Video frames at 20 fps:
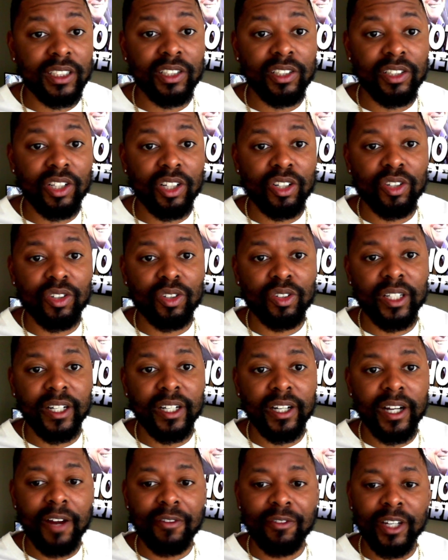
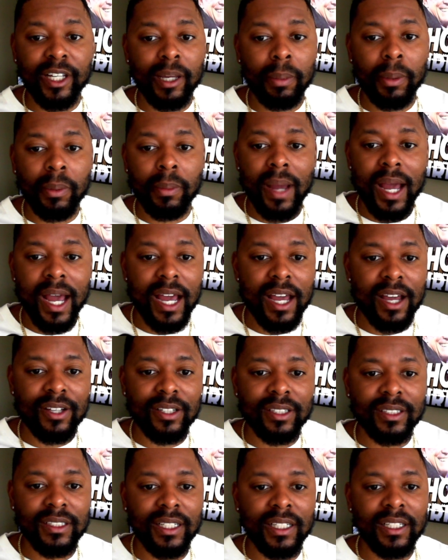They're every couple
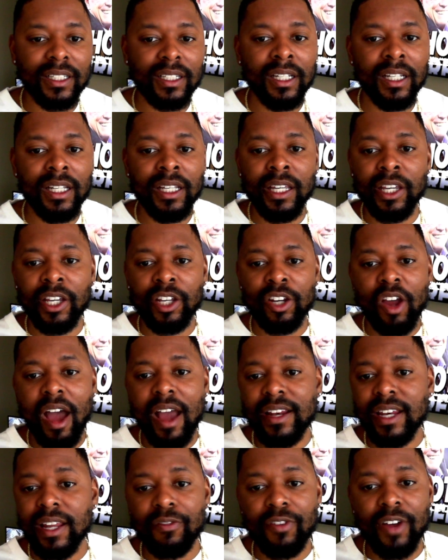miles, and I
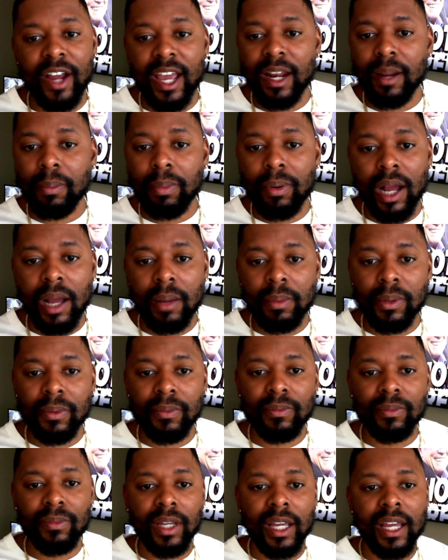never had a
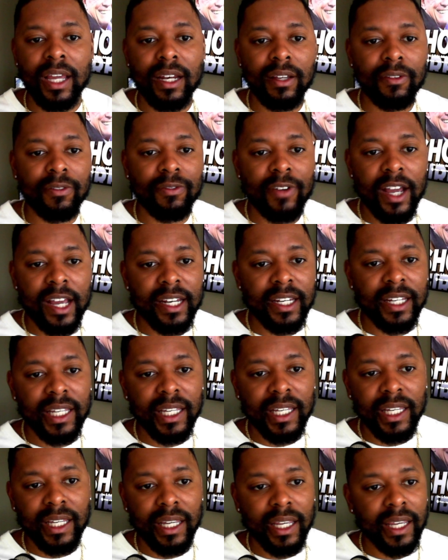problem kind of
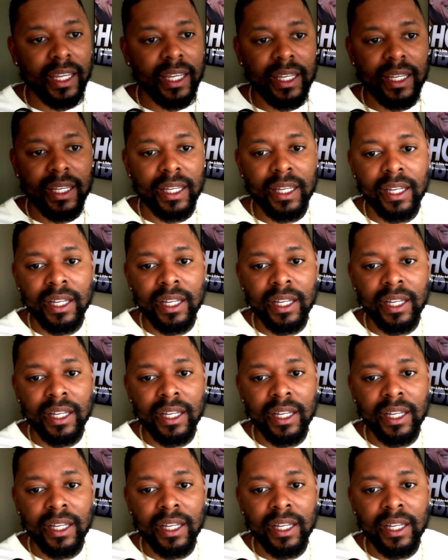finding a